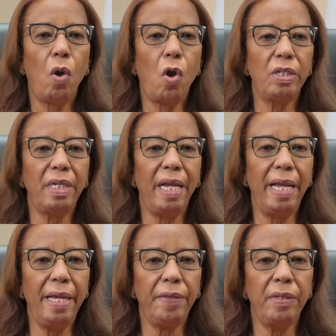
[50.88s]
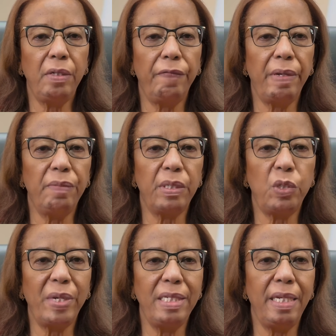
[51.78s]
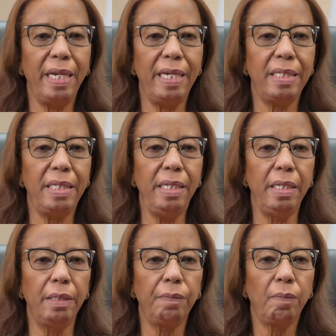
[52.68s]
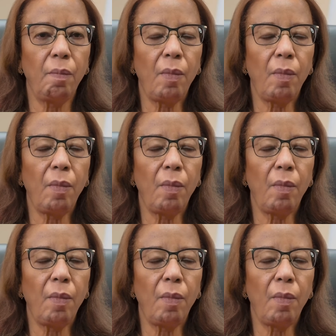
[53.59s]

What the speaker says: On 8th November 2018,